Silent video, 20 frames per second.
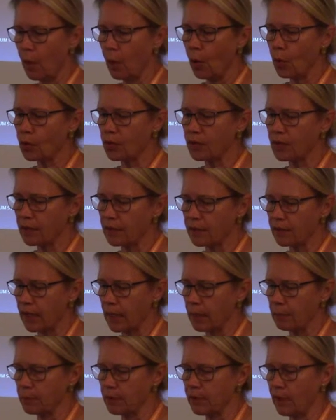All these
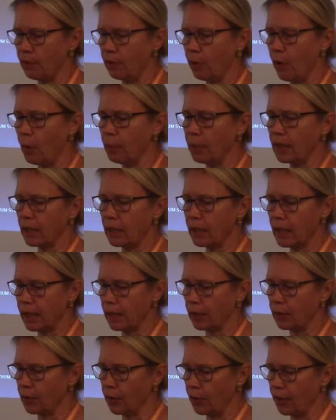themes are forming a
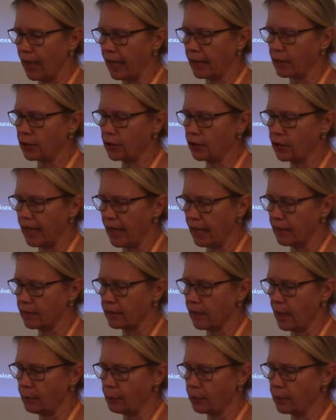link connection
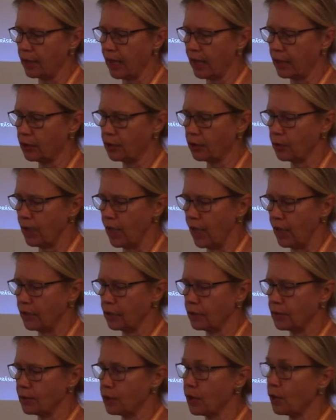textile production and
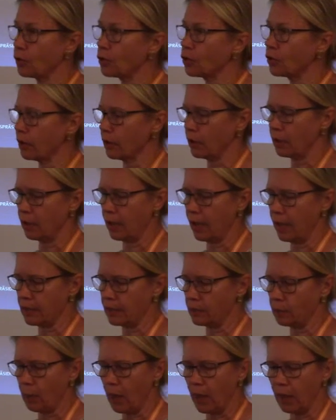the social
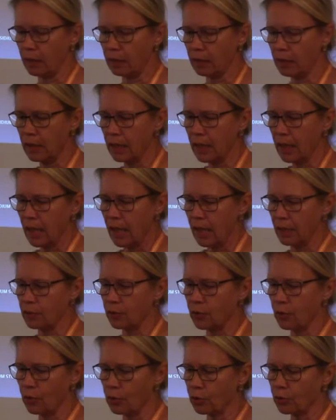as well
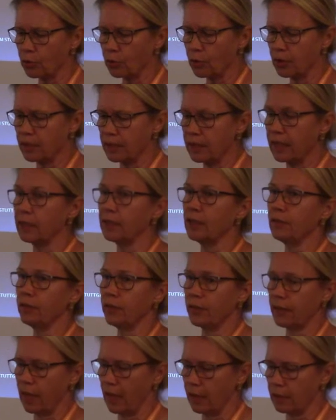as cultural
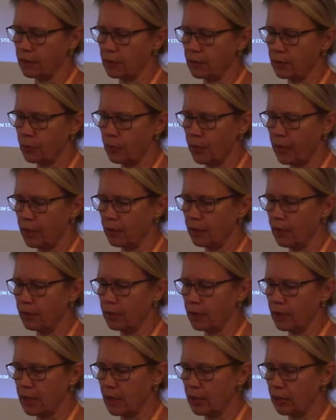significance
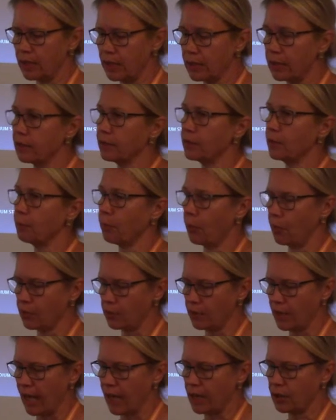during the Neolithic, the
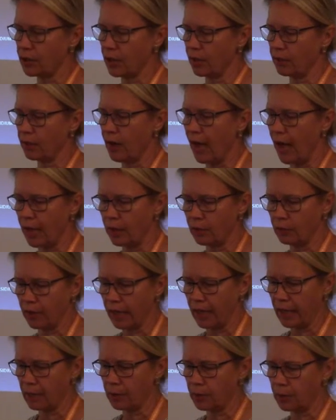Bronze Age and the
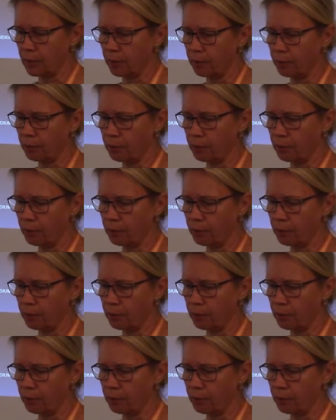Iron Age.